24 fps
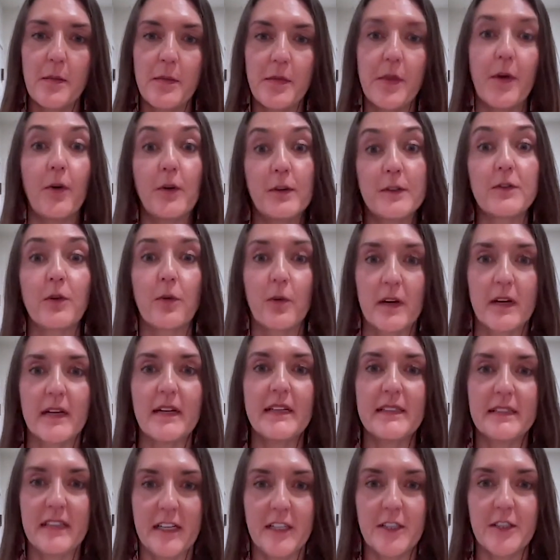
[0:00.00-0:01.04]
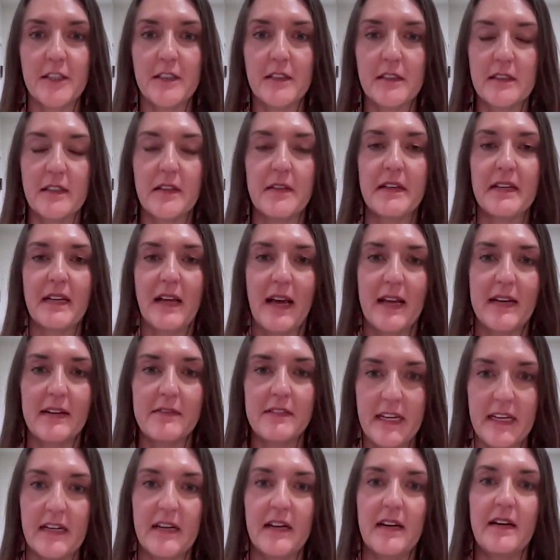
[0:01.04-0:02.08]
those organizations and the kind
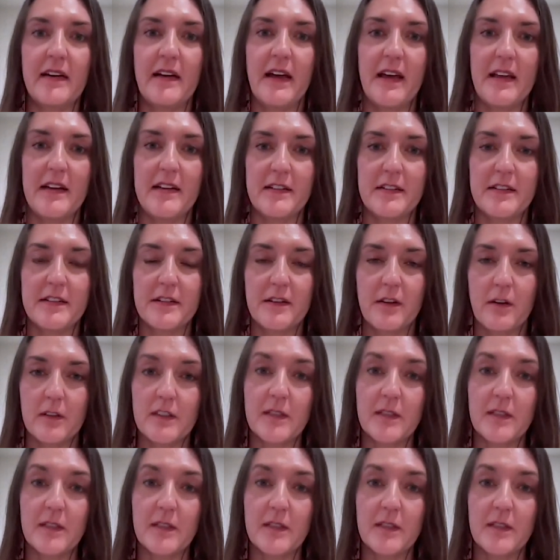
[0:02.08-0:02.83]
of data and